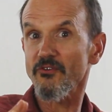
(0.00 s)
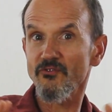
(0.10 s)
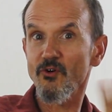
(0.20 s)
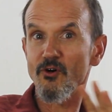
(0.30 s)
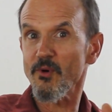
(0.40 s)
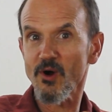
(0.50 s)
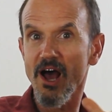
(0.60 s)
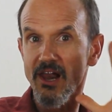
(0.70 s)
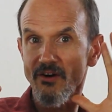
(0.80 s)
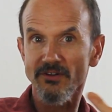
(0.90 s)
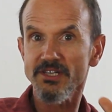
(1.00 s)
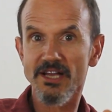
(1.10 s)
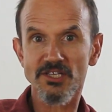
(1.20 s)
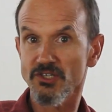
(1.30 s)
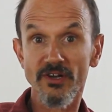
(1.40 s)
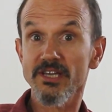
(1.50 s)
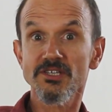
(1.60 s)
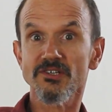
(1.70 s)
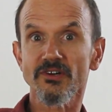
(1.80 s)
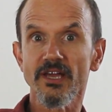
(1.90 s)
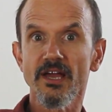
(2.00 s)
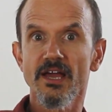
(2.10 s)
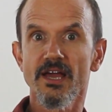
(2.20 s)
or form or color or texture or history.